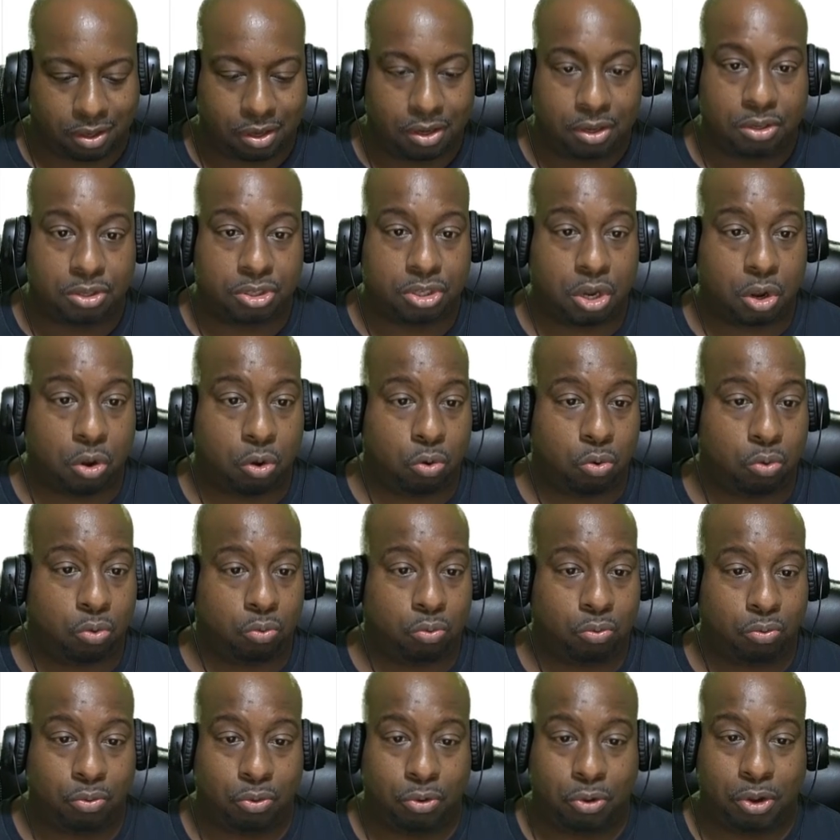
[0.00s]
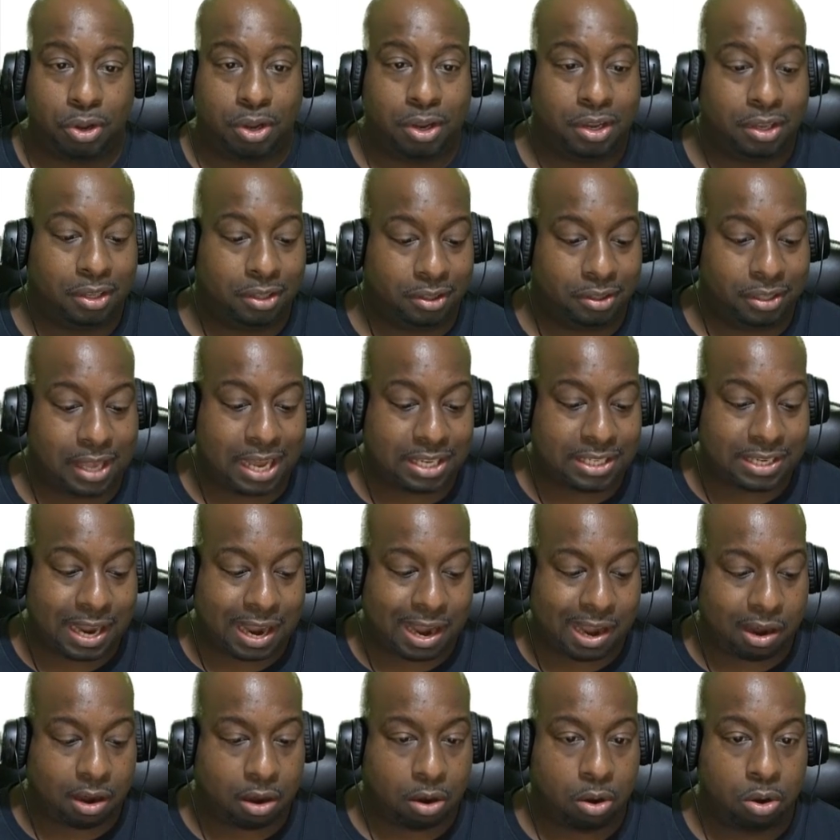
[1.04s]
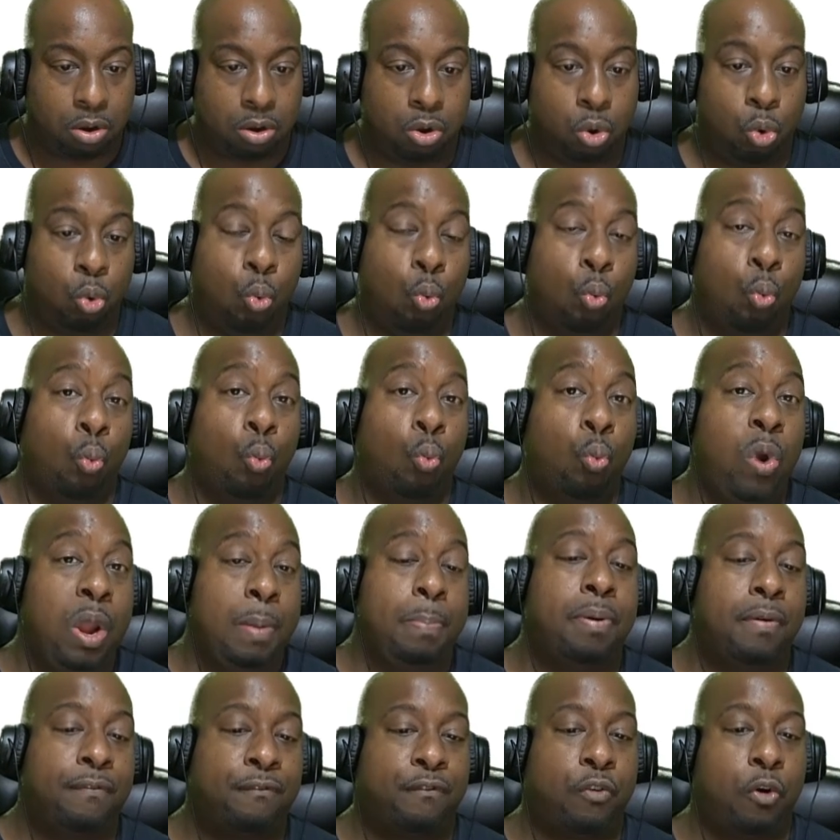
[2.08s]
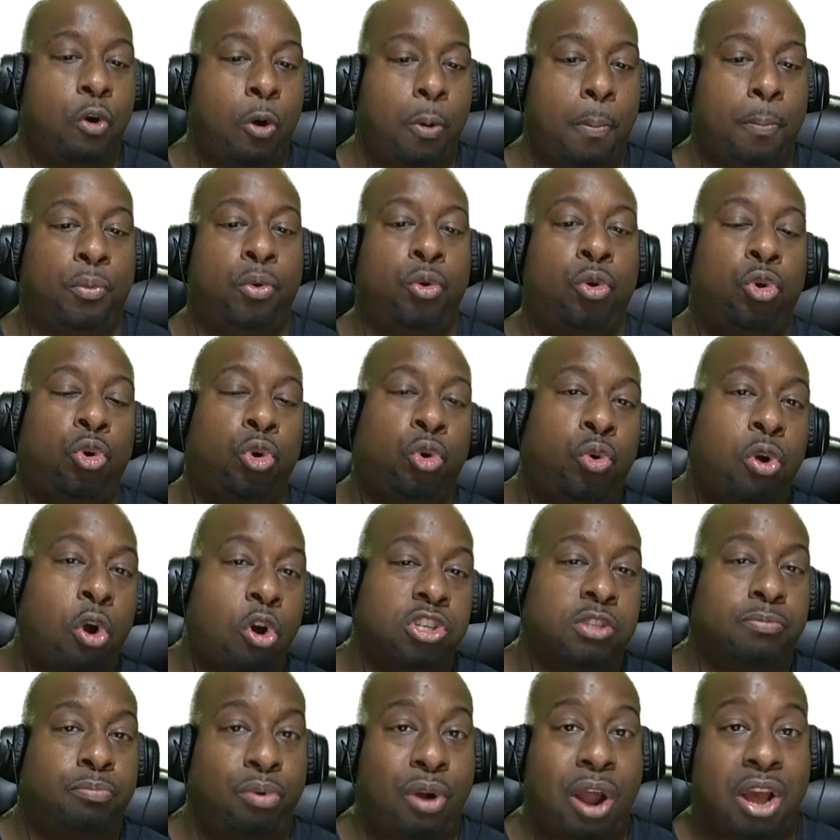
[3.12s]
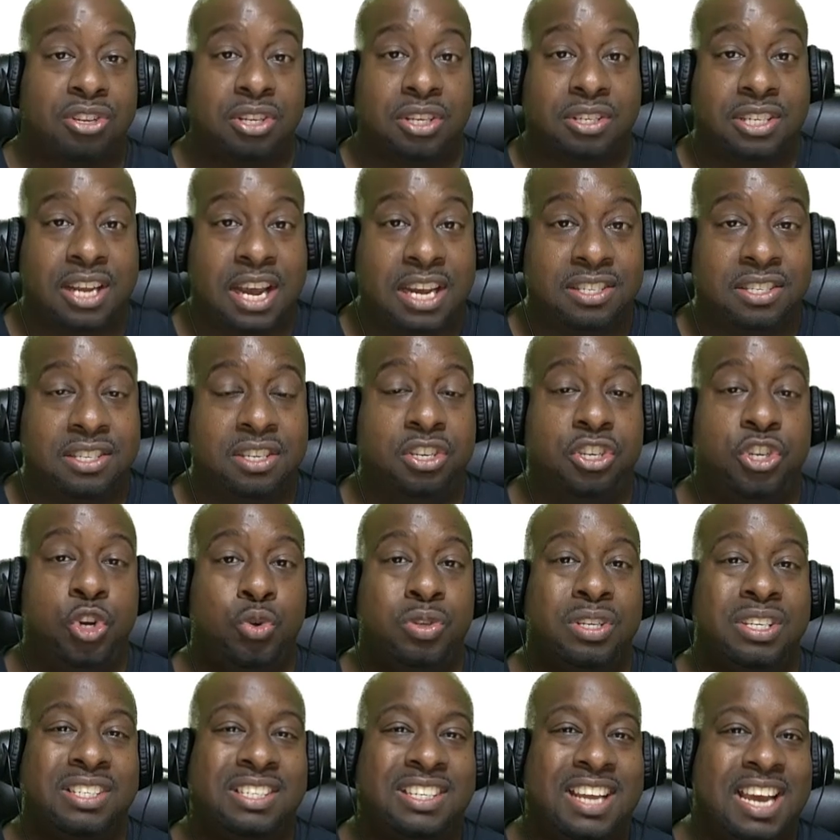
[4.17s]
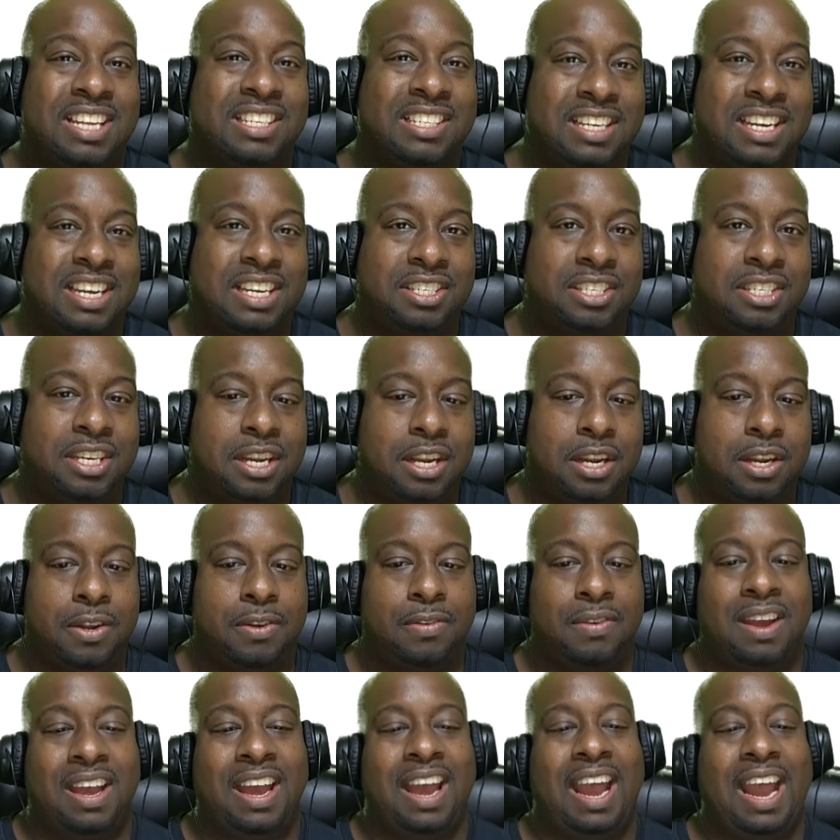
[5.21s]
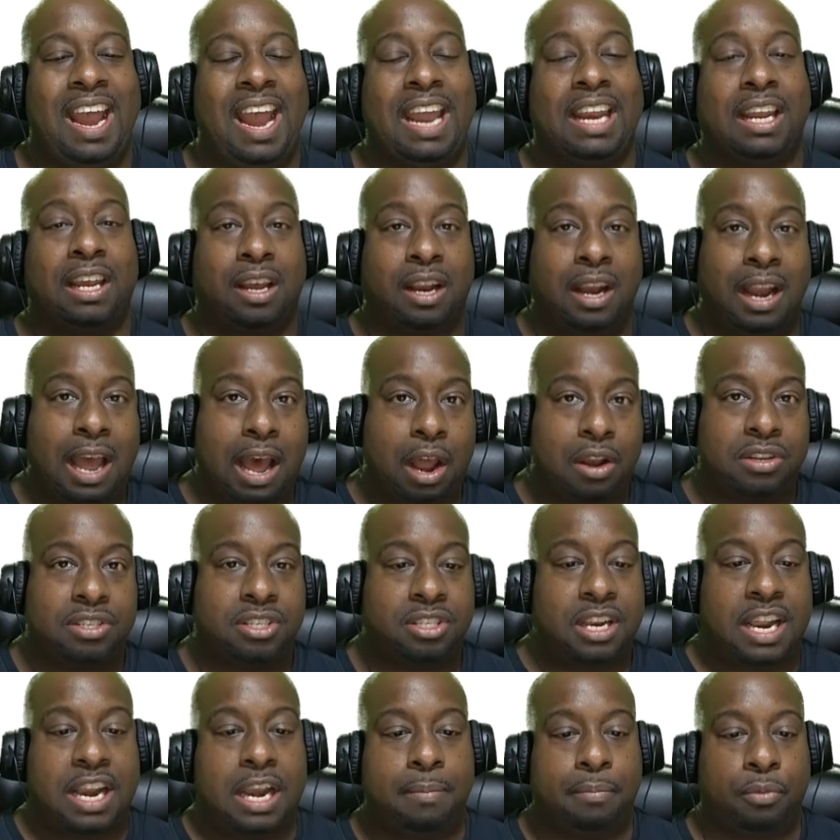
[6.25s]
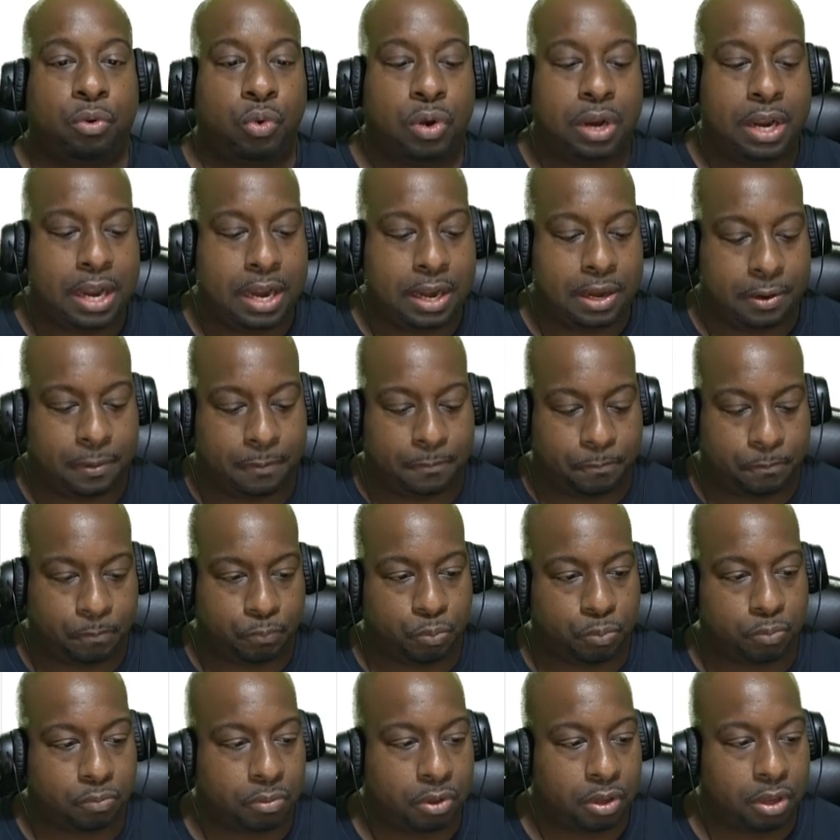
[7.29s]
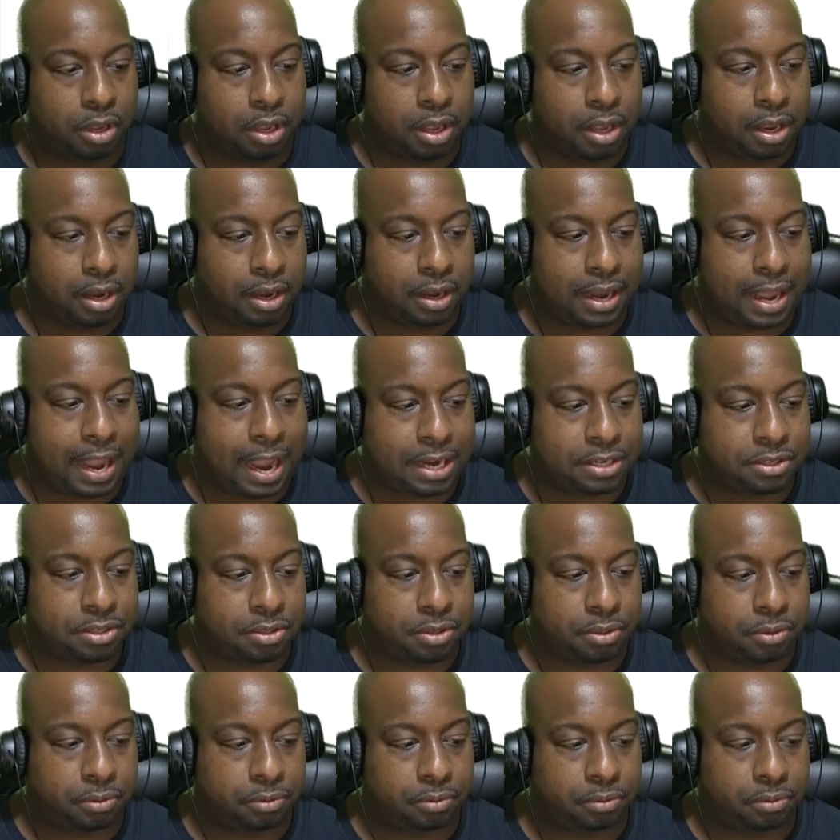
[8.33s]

So that's how we perform cross-browser testing using TestNG and Cloud Selenium Grid. Next,